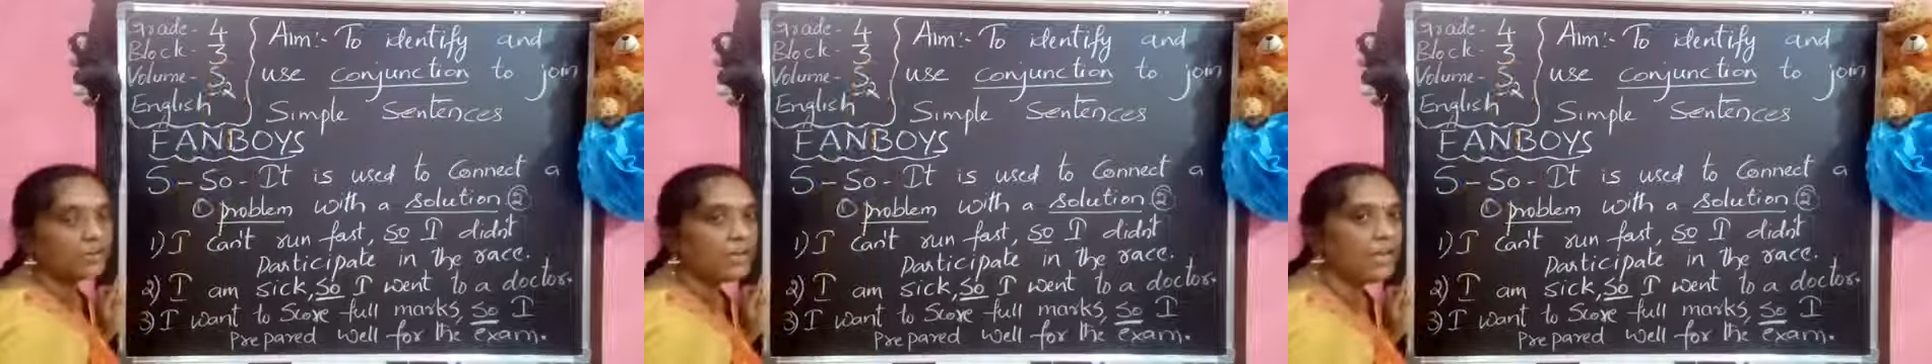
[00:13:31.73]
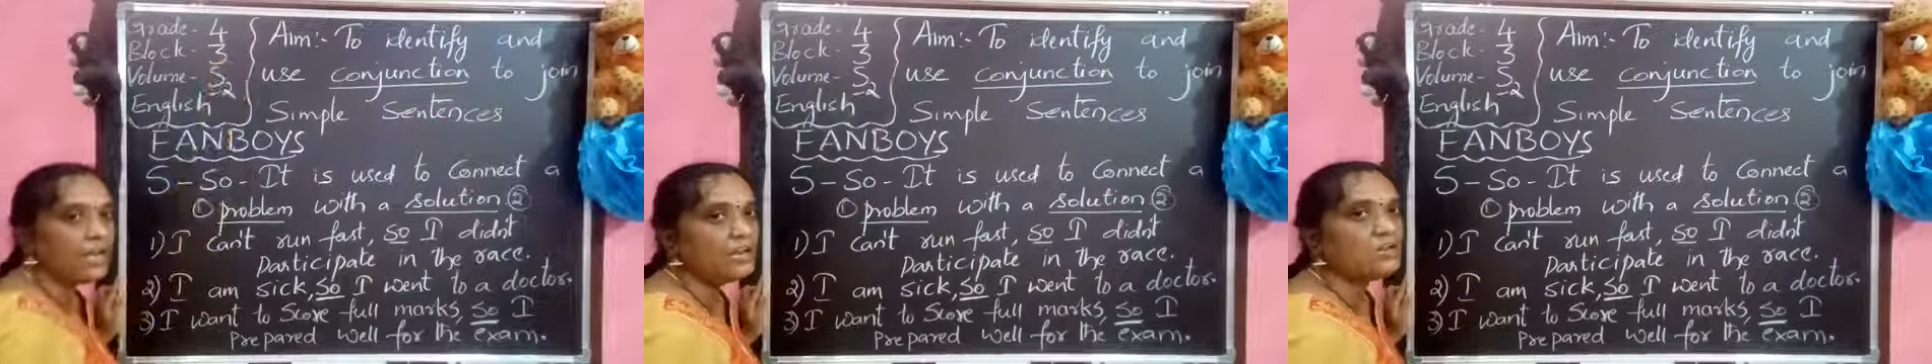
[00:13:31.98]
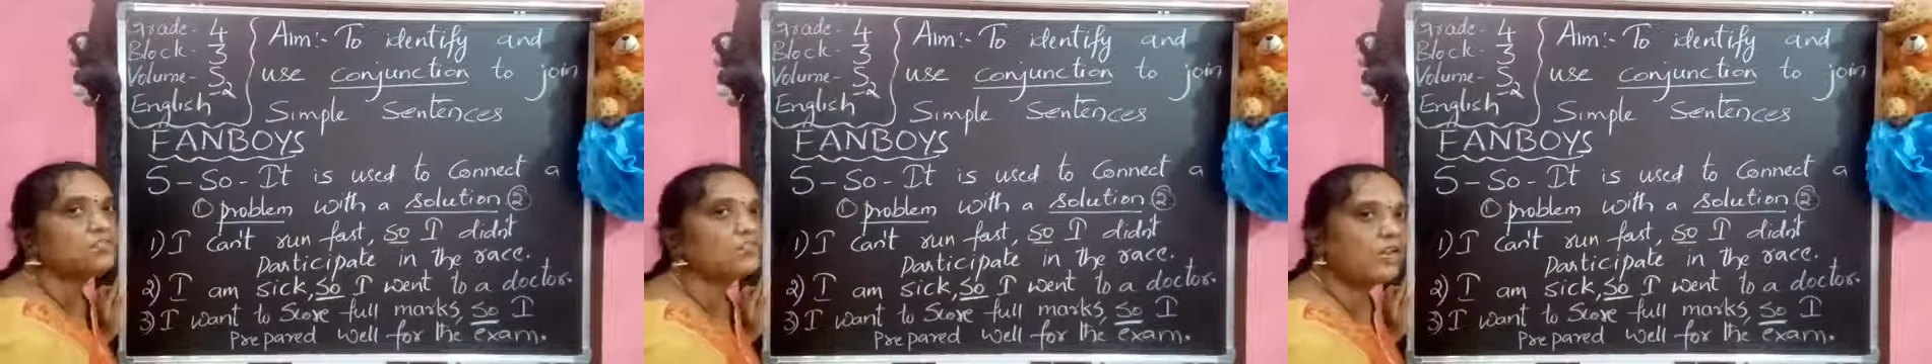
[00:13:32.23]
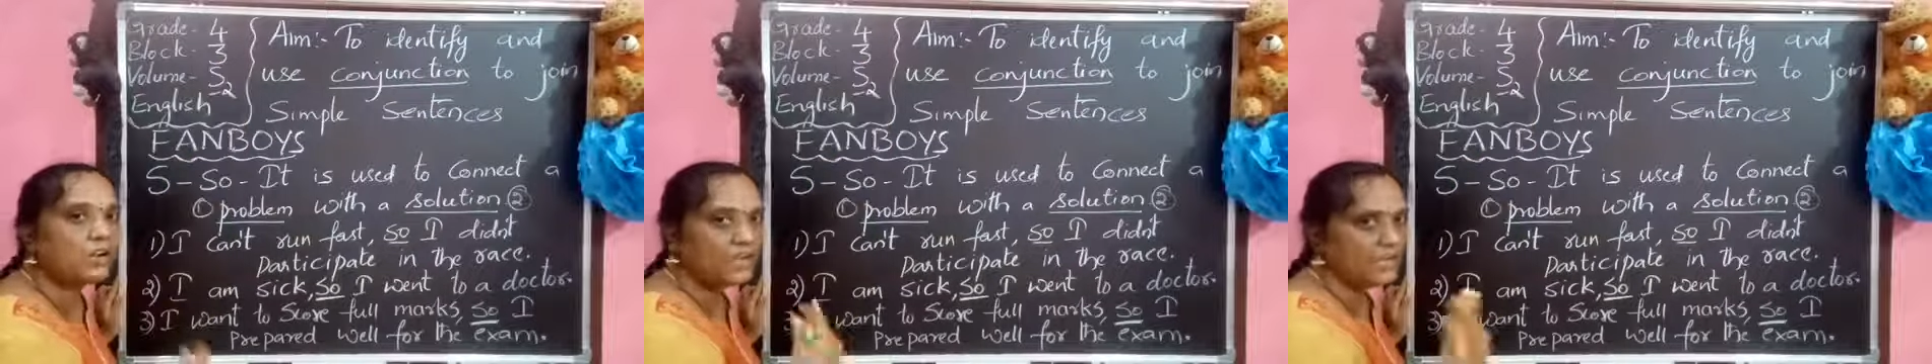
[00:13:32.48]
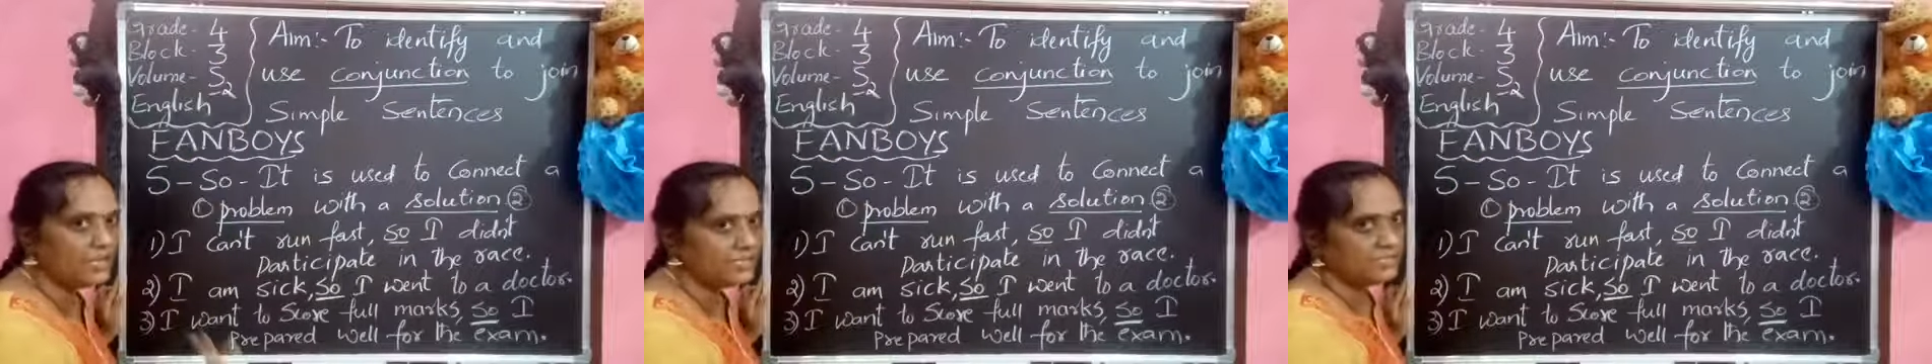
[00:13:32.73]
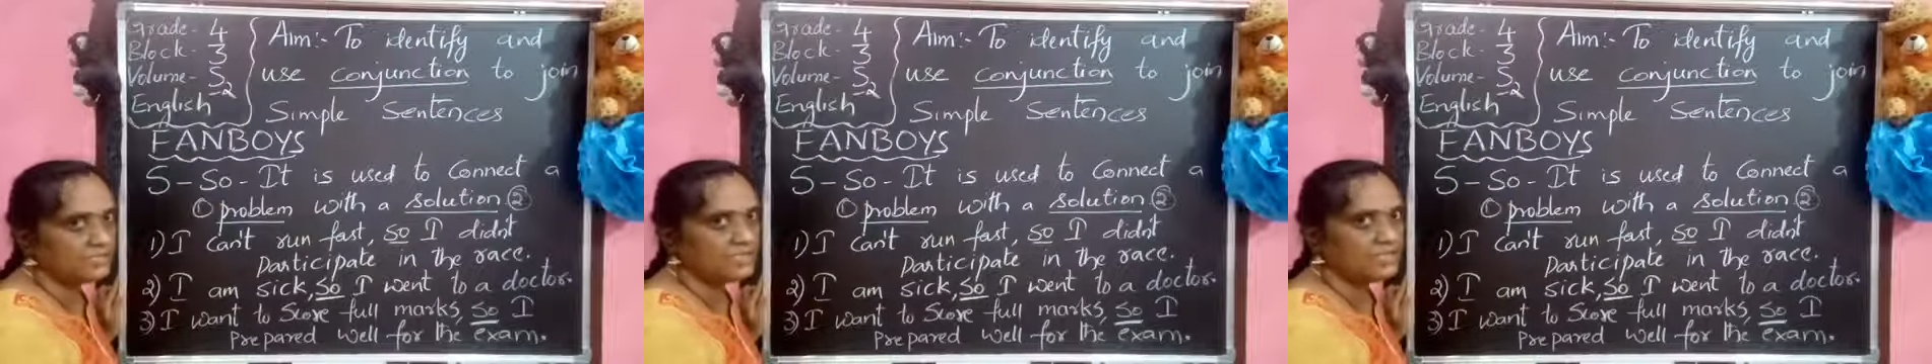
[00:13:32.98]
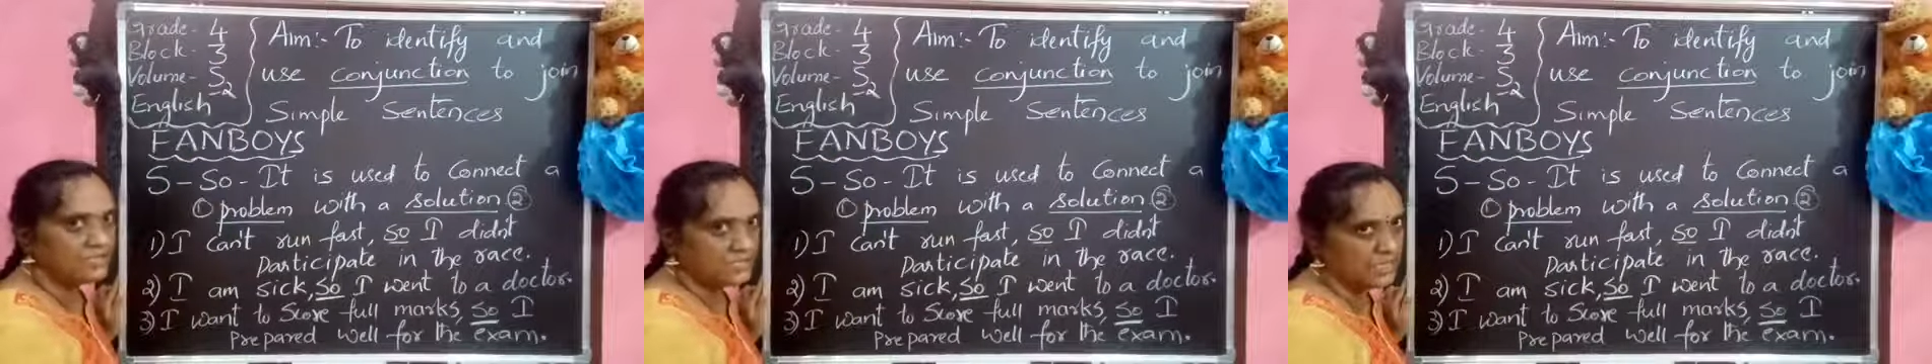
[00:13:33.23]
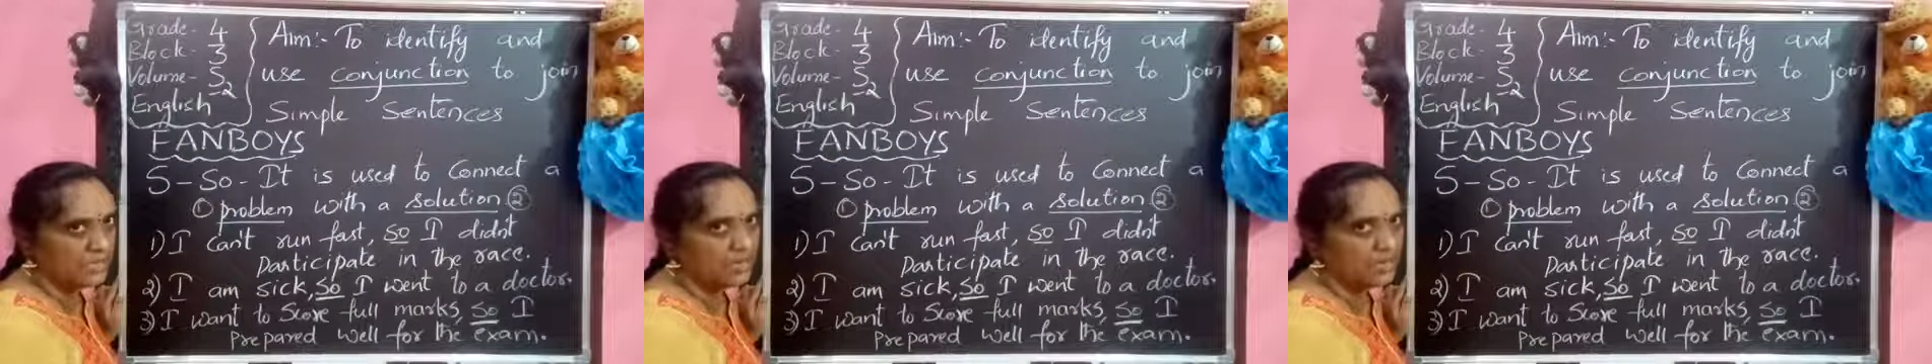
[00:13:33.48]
Okay. So, let us see